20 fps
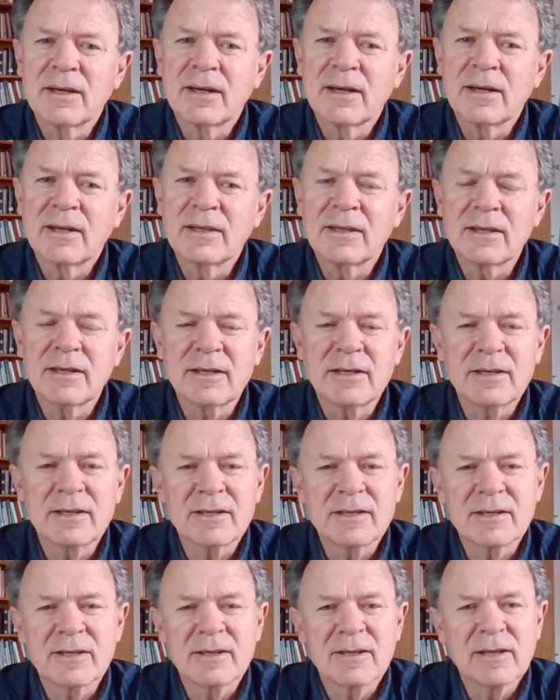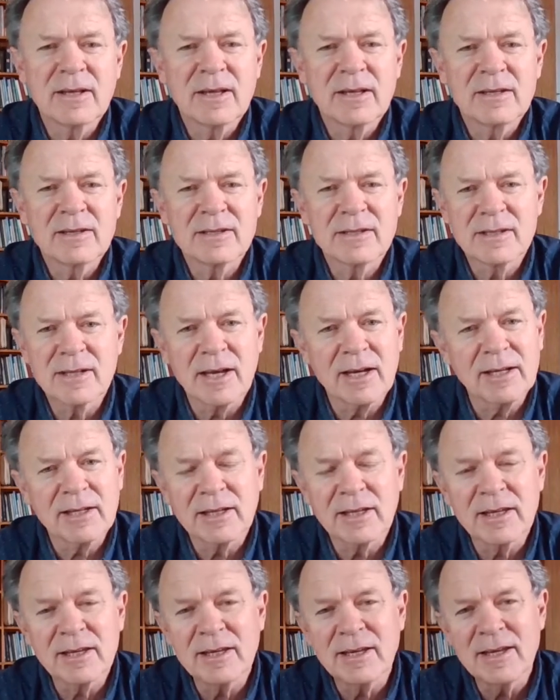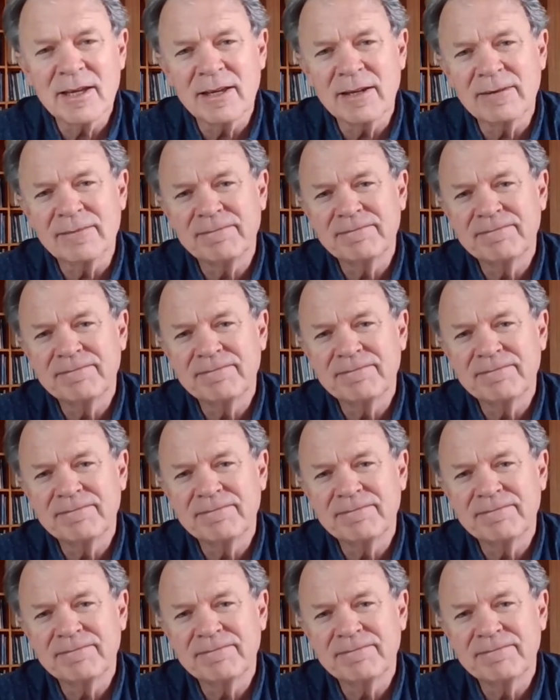and then starting again.